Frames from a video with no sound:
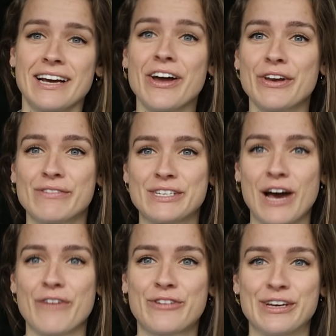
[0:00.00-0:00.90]
kind of
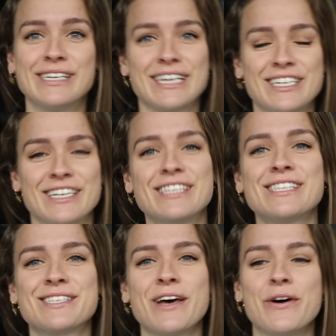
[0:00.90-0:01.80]
tough
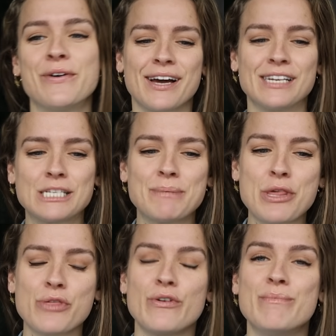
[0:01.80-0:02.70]
conditions. So I'm gonna
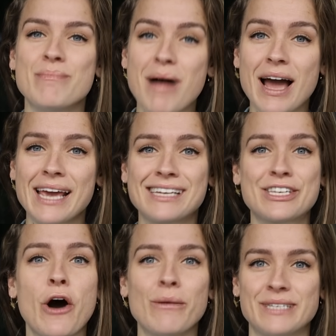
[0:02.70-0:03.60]
speak through my
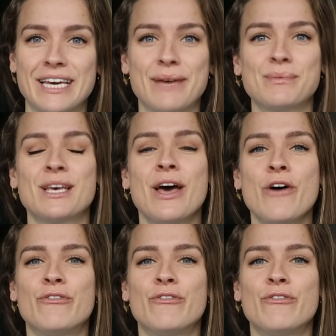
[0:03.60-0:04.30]
top tips